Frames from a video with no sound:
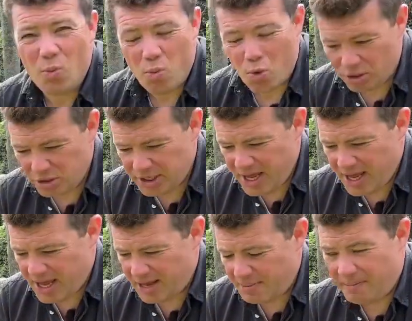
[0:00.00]
Wood
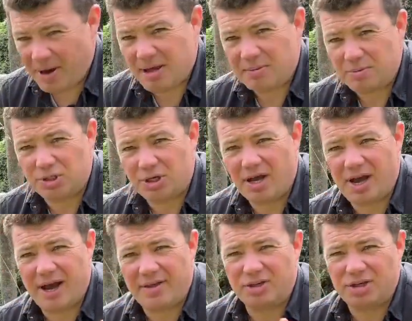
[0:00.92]
in Buckinghamshire
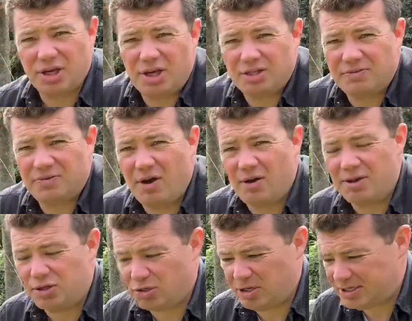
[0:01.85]
at the Church of Holy
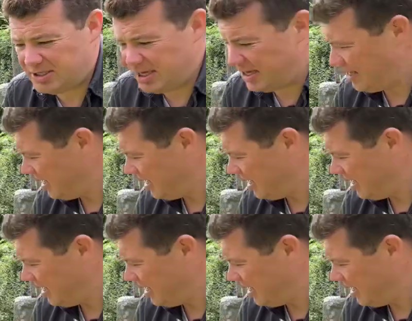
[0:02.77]
Trinity,